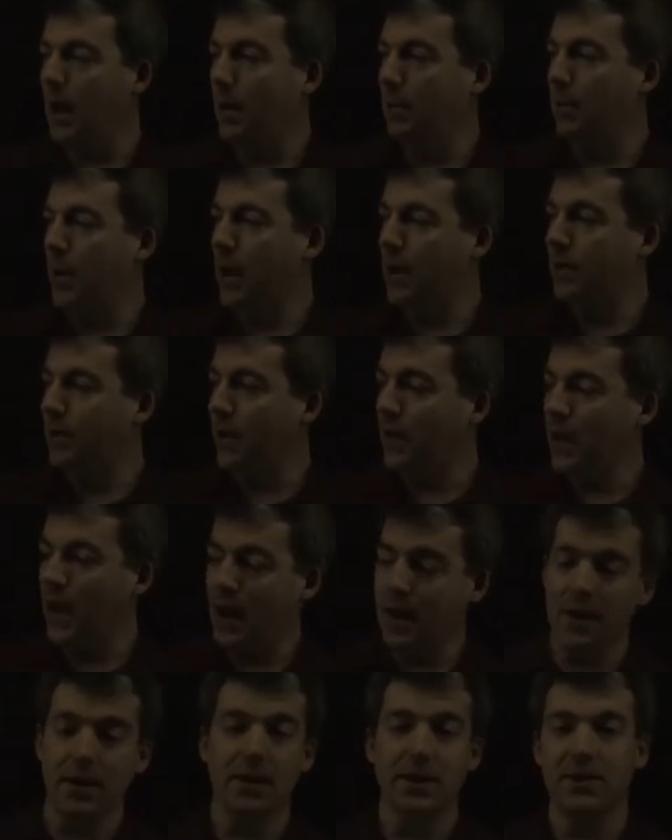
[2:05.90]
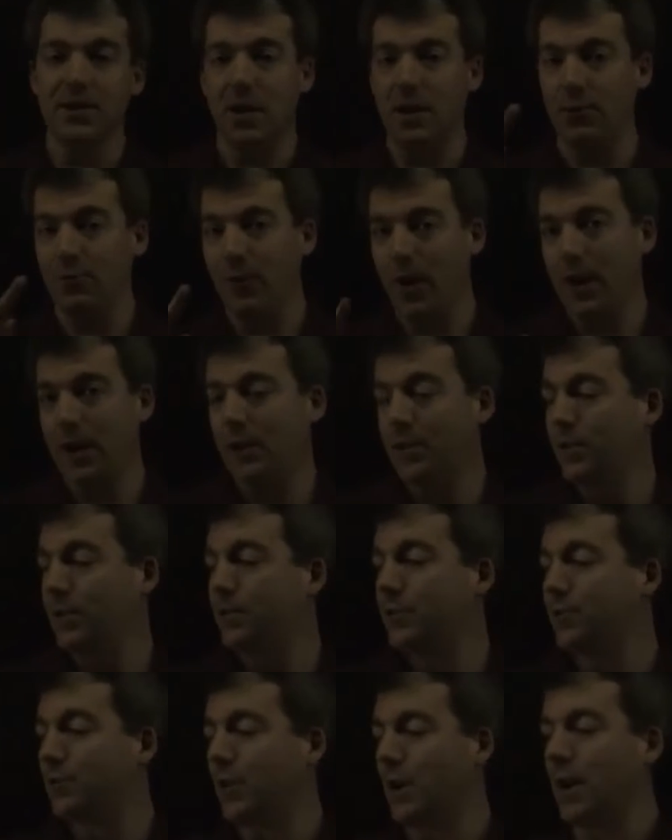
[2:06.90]
Better than that, it is a right
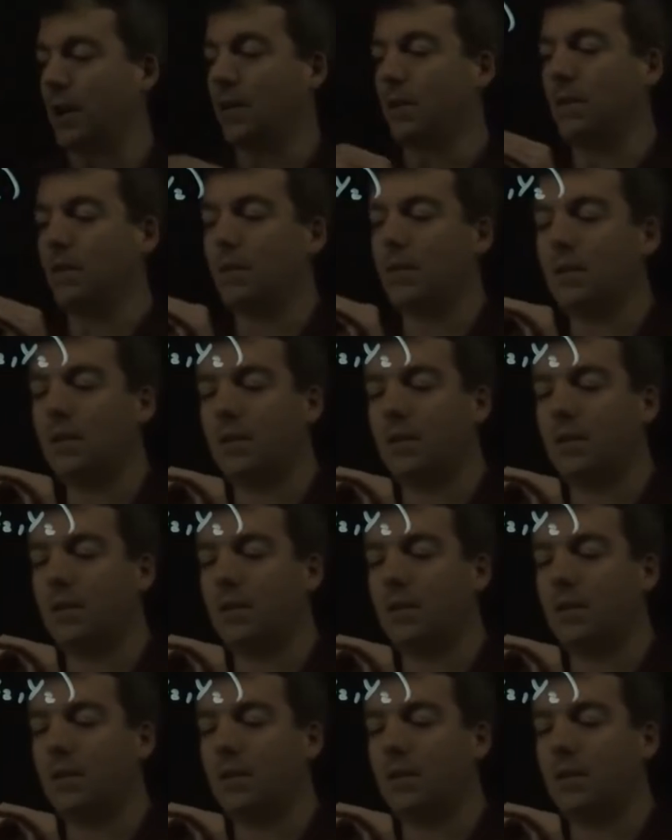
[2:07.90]
triangle.